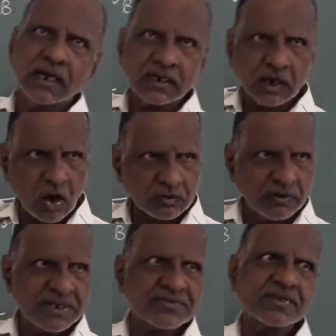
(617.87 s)

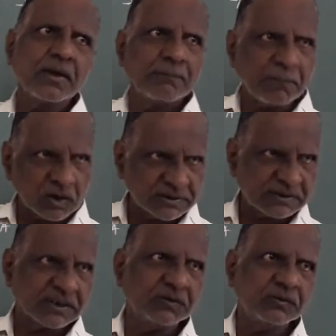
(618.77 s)
clockwise
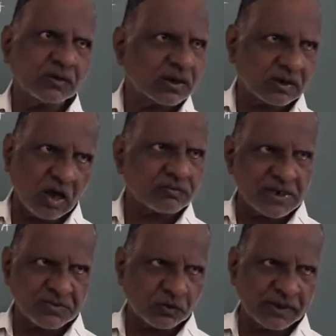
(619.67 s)
positive,
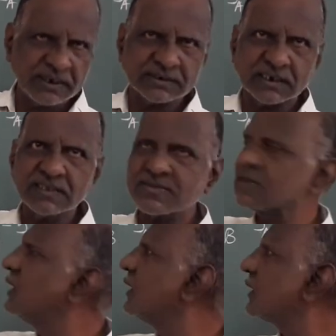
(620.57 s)
clockwise rotations,
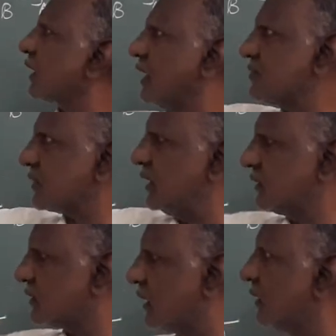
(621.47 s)

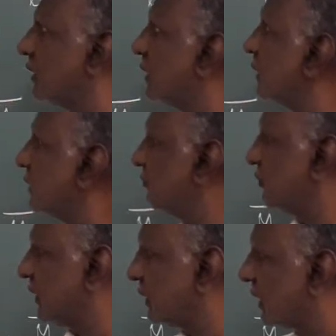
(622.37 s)
translation, if
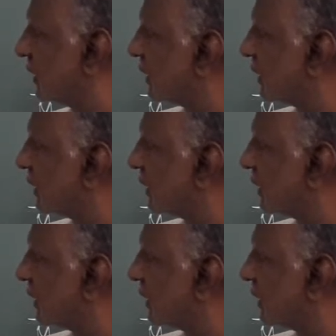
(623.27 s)
it